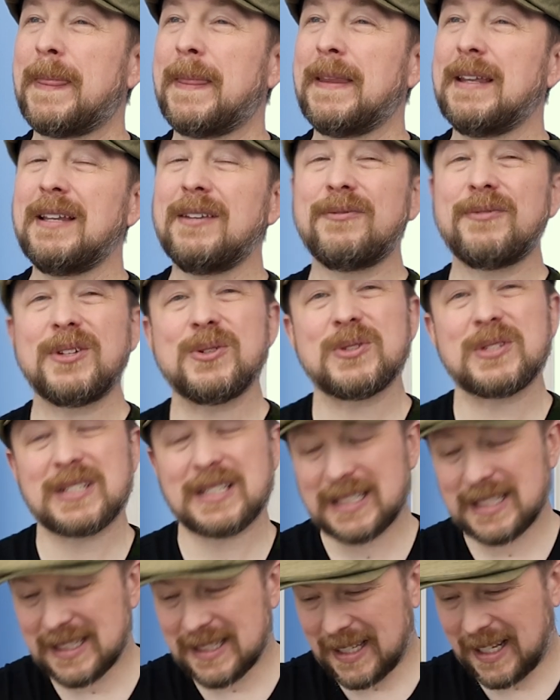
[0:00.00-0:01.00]
if you
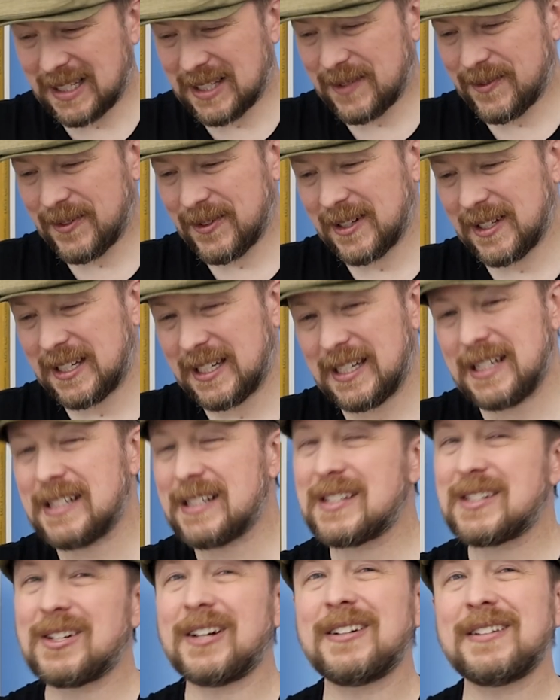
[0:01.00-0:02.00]
successfully
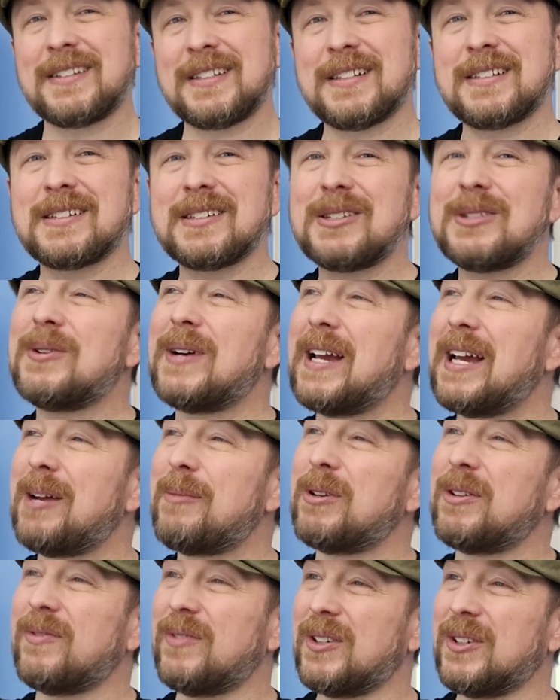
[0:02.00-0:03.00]
start this new
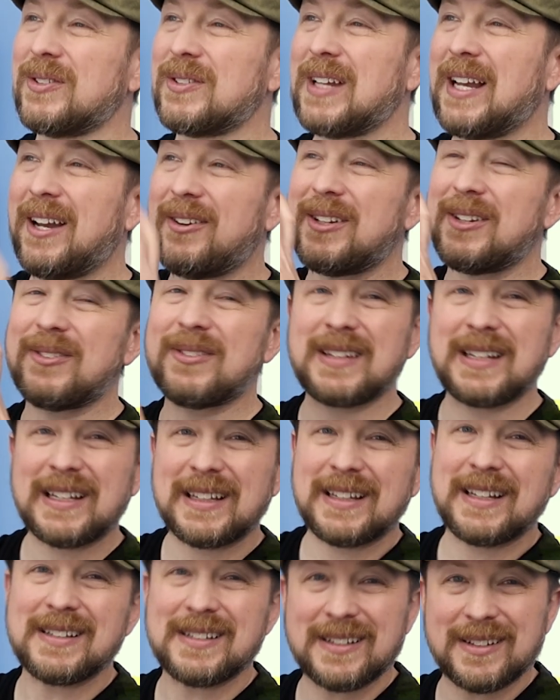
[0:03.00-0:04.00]
habit of yours. How do you think
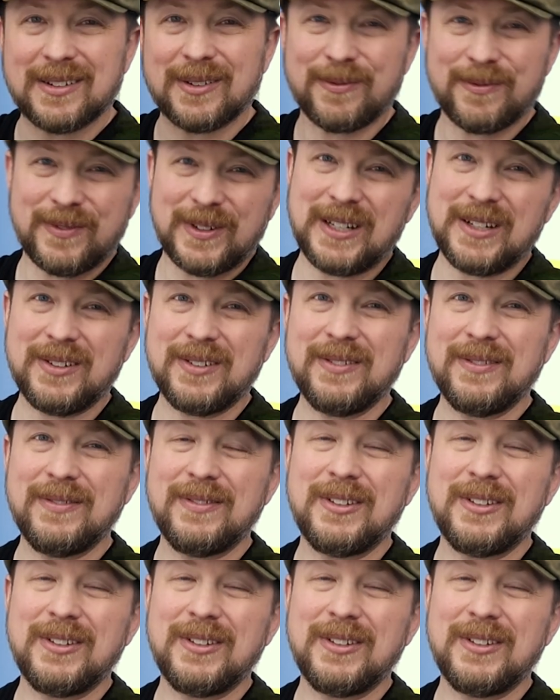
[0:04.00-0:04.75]
that's going to feel?